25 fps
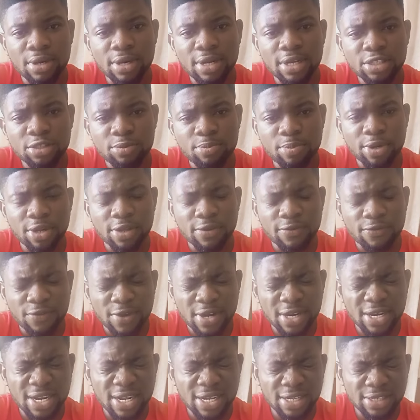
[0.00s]
Let's pray.
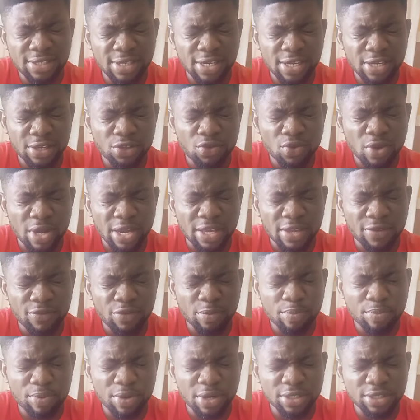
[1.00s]
Father, I thank you. I give
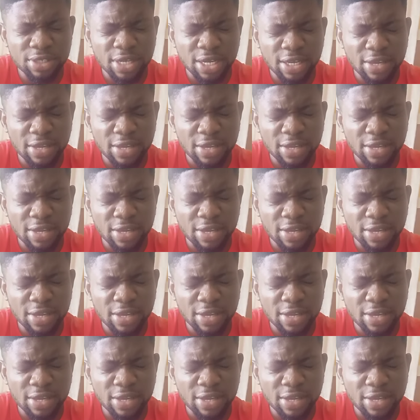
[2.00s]
you praise.